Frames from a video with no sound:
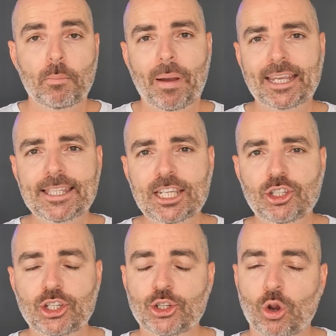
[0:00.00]
making the
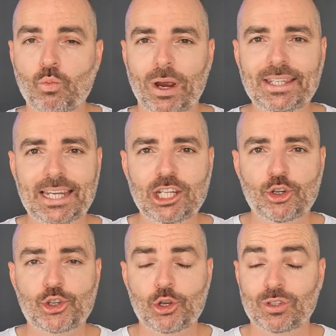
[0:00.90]
decision on when to
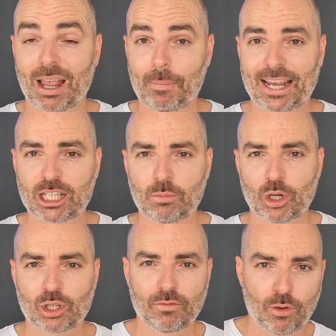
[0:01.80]
introduce and
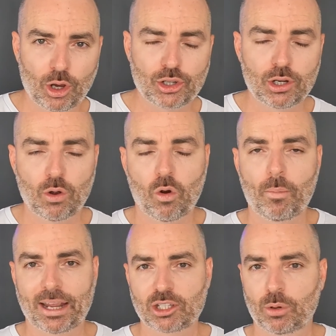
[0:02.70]
maximize conversion
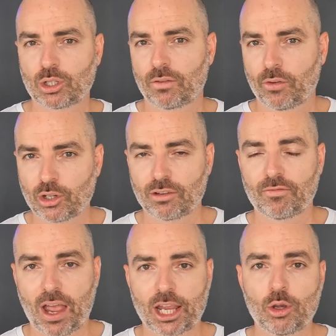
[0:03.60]
or maximize
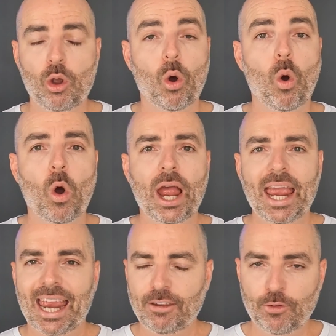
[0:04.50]
conversion value, or
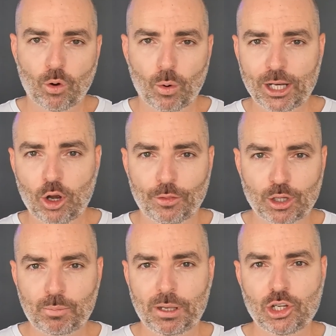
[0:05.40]
if you've already got
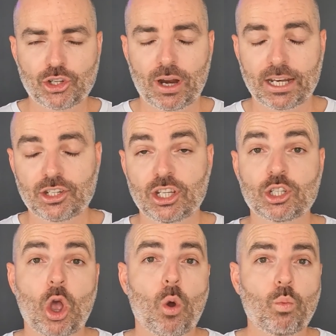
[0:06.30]
those bidding
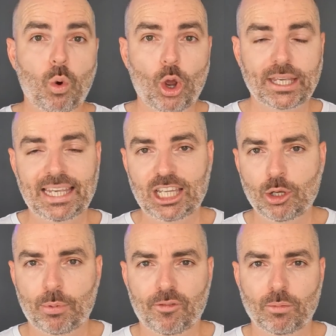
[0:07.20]
strategies, working
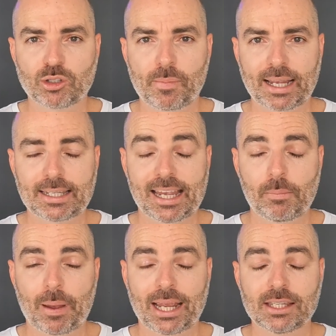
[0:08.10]
in your Performance Max
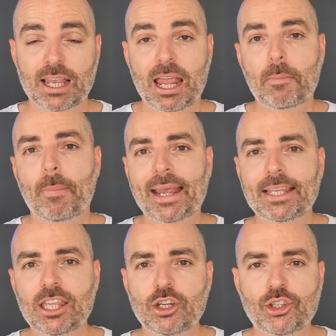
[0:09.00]
campaigns,
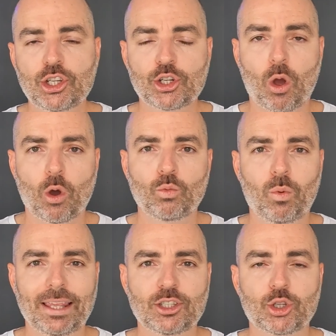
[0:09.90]
making the decision on
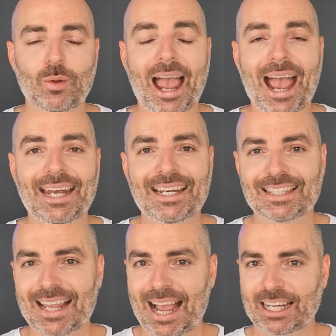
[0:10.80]
when to add in
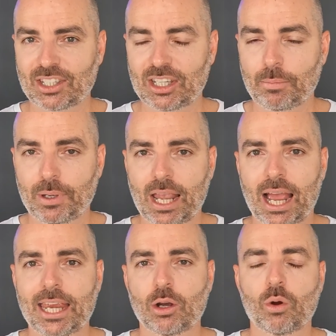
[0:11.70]
a target
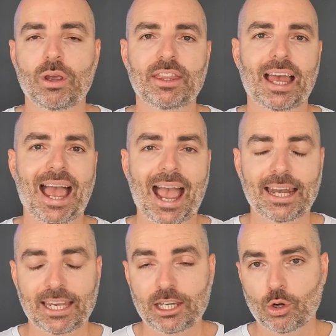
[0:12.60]
CPA or either
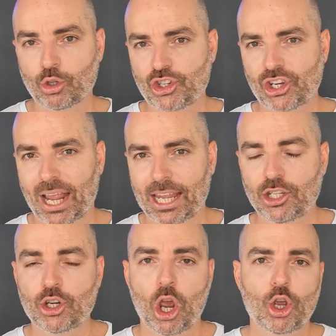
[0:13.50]
add in or
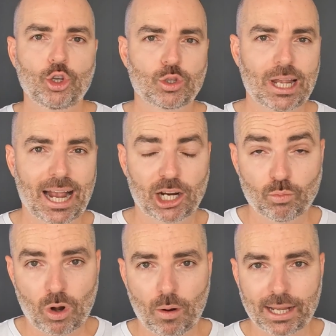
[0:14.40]
change your target
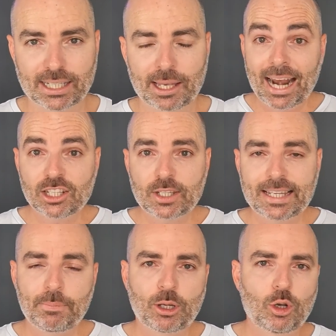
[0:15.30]
ROAS. And as I
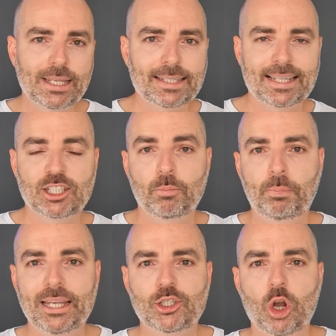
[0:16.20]
said, because that's such a
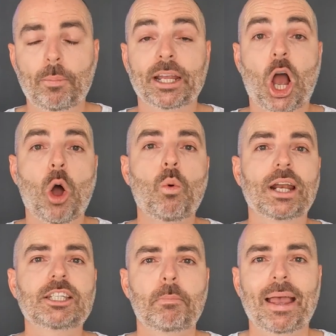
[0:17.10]
big topic, I
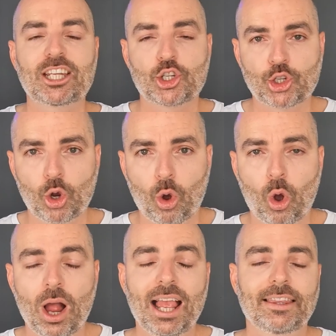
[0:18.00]
wanted to make
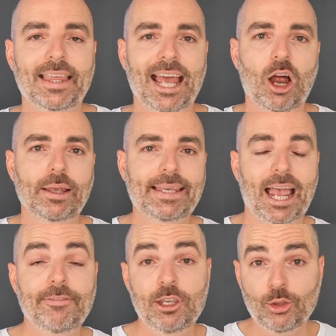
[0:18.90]
sure that I
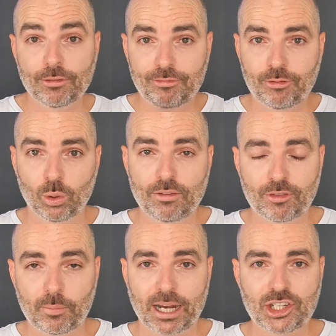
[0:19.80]
gave you the full
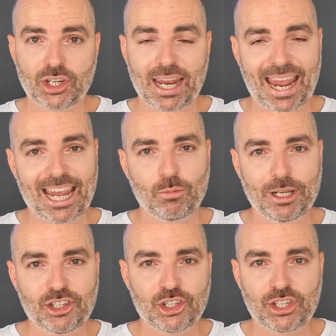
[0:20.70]
information and
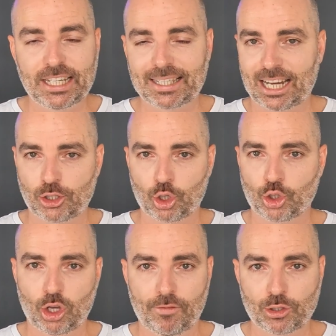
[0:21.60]
we just didn't touch the
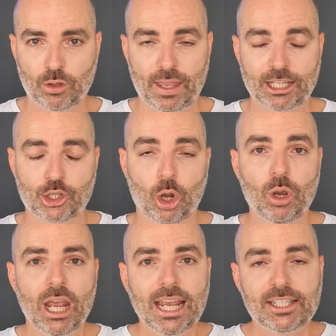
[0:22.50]
surface on that.
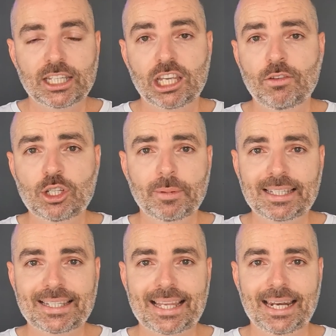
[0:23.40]
So to give you some
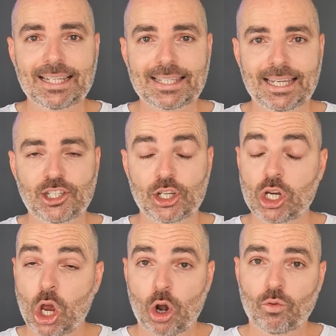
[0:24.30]
extended
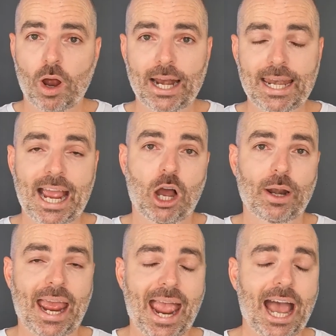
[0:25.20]
teaching right now
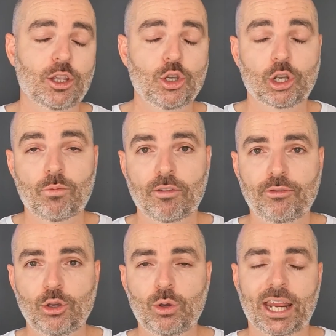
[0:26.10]
on how you can
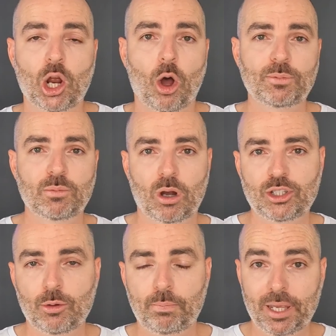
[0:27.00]
review and
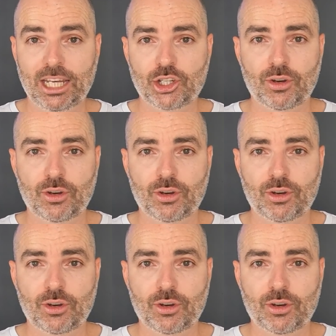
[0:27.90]
optimize your bidding